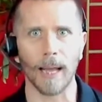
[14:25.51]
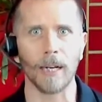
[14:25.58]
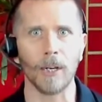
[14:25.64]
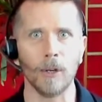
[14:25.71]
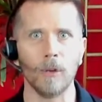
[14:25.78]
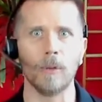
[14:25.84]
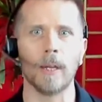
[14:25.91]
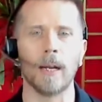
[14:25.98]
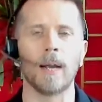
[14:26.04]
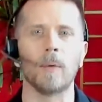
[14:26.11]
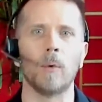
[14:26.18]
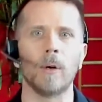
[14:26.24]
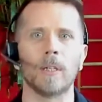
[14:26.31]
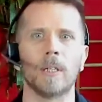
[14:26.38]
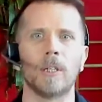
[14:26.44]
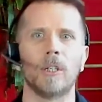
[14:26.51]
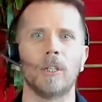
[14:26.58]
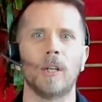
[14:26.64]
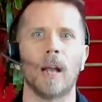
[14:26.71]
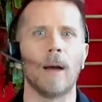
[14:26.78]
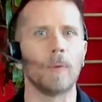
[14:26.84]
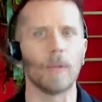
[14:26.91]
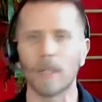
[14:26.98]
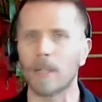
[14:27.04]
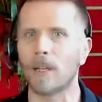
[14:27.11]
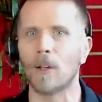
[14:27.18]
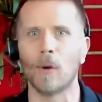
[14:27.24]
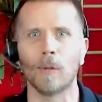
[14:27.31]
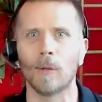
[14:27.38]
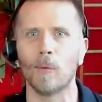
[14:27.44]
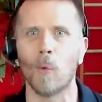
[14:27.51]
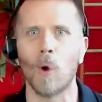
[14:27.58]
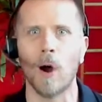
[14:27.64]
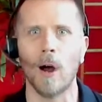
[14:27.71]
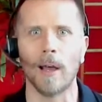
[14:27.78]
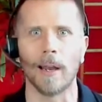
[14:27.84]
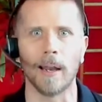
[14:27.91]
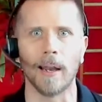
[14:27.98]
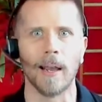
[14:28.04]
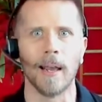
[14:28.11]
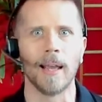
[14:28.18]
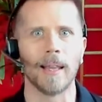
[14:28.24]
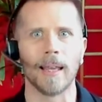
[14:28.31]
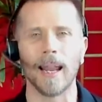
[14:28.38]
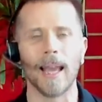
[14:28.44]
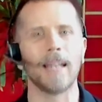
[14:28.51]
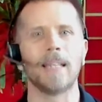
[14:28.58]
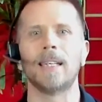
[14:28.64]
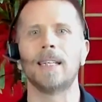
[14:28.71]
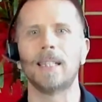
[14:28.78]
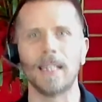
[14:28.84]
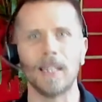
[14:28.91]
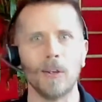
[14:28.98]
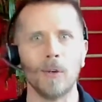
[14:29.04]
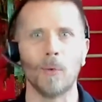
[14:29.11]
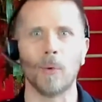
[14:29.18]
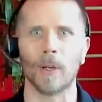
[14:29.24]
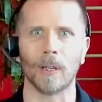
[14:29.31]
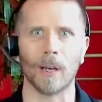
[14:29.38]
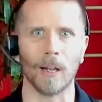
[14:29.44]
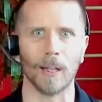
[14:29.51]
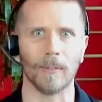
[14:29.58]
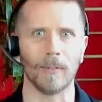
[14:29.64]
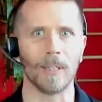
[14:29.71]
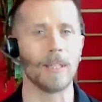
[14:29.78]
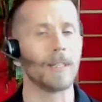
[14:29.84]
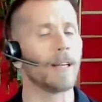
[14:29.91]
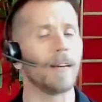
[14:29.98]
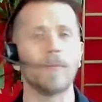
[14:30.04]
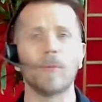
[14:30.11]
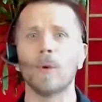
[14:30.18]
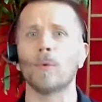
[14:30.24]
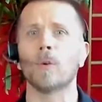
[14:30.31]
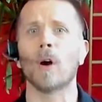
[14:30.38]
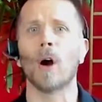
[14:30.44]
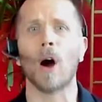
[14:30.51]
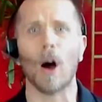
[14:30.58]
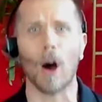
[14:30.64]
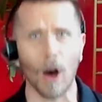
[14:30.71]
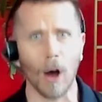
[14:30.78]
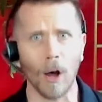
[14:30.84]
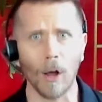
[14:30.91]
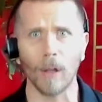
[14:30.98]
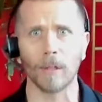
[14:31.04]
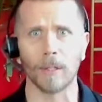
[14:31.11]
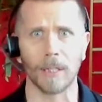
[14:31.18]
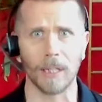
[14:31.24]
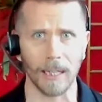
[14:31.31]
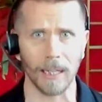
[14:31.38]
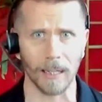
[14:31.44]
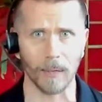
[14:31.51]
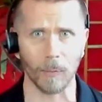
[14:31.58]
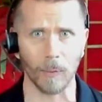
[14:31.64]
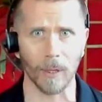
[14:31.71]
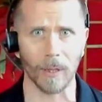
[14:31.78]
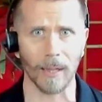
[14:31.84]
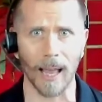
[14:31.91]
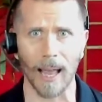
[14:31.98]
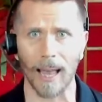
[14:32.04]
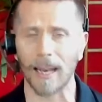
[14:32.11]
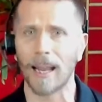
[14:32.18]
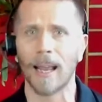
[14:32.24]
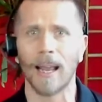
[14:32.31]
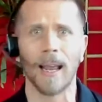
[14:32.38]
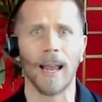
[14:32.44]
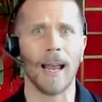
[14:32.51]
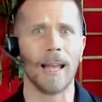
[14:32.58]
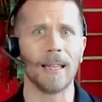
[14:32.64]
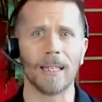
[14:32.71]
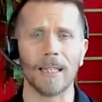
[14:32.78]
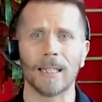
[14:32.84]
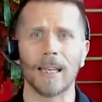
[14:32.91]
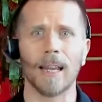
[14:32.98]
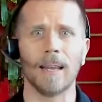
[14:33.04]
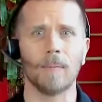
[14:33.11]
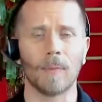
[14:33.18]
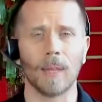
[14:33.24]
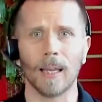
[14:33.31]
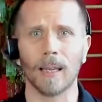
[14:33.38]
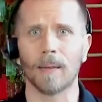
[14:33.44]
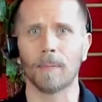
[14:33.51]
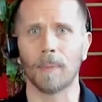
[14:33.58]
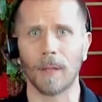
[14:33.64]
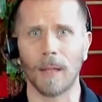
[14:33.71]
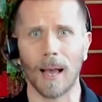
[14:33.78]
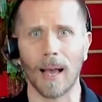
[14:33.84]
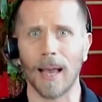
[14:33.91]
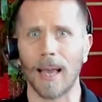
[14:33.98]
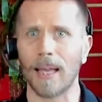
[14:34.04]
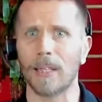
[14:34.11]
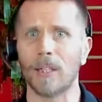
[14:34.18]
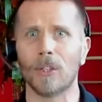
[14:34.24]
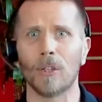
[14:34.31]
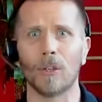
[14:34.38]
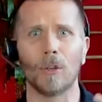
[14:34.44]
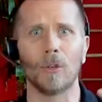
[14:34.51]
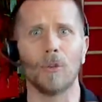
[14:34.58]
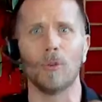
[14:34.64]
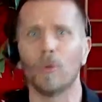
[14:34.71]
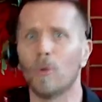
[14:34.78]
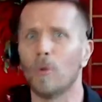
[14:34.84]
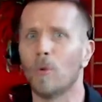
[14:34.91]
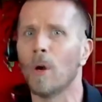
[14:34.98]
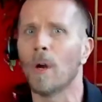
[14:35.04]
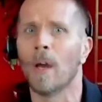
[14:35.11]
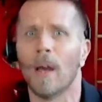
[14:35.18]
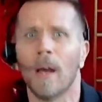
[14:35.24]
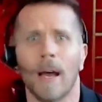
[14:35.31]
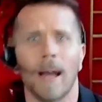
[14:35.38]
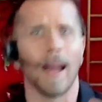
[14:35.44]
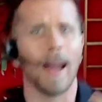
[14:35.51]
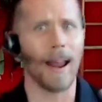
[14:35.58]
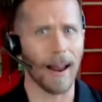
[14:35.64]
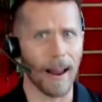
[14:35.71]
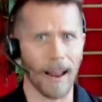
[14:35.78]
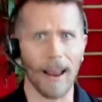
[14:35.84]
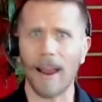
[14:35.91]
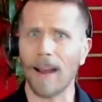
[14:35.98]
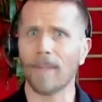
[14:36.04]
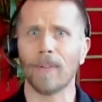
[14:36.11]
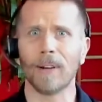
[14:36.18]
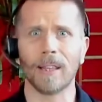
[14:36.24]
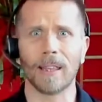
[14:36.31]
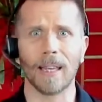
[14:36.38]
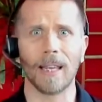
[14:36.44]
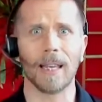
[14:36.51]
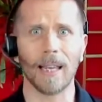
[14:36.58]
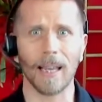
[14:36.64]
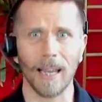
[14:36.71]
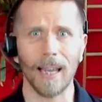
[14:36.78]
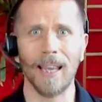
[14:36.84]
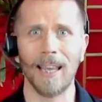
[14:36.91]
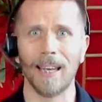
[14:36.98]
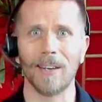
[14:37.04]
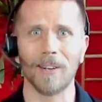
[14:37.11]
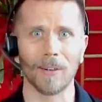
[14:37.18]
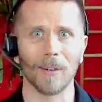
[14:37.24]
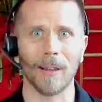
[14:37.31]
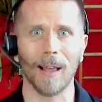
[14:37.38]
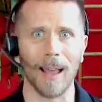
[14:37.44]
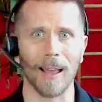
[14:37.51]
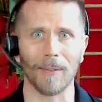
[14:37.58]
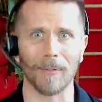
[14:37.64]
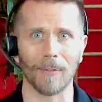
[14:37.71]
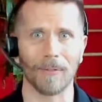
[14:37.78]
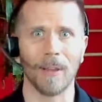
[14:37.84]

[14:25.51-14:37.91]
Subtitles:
I knew that I wasn't the only one that had to deal with all of this stuff. We were all dealing with that. And the same thing applies to everything in your life.